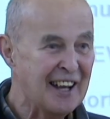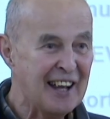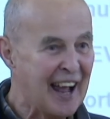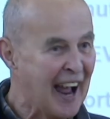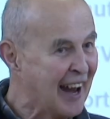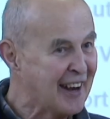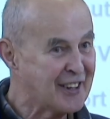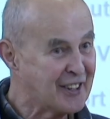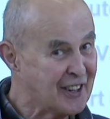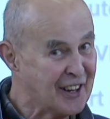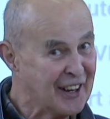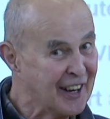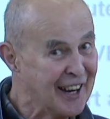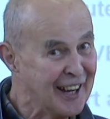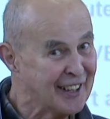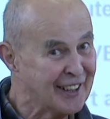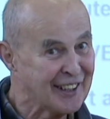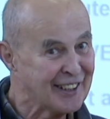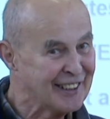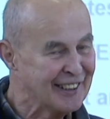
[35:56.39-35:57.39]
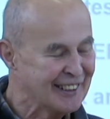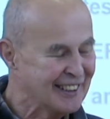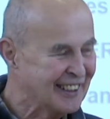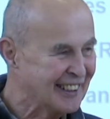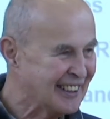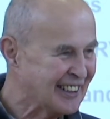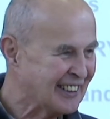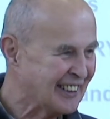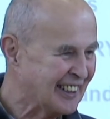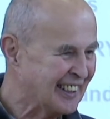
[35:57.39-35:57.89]
and she did.
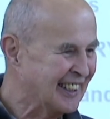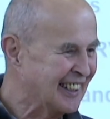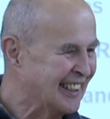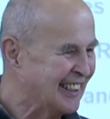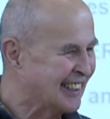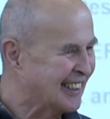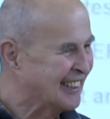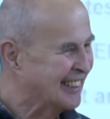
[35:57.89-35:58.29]
She did.